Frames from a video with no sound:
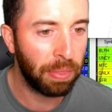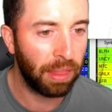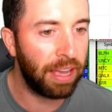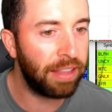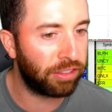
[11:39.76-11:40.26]

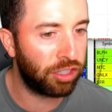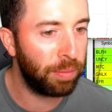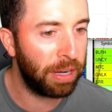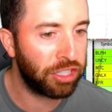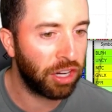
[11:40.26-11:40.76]
In the 2
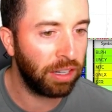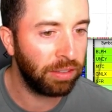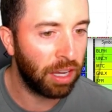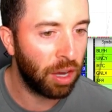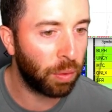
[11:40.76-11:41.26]
minute chart,
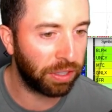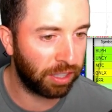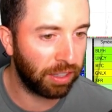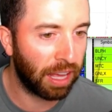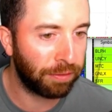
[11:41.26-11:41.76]
we're
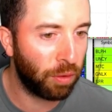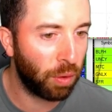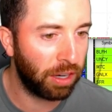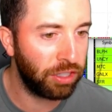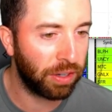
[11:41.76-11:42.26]
still at
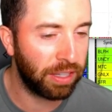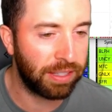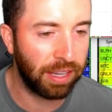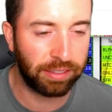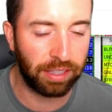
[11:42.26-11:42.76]

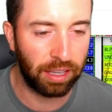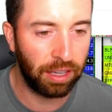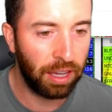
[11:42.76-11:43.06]
460.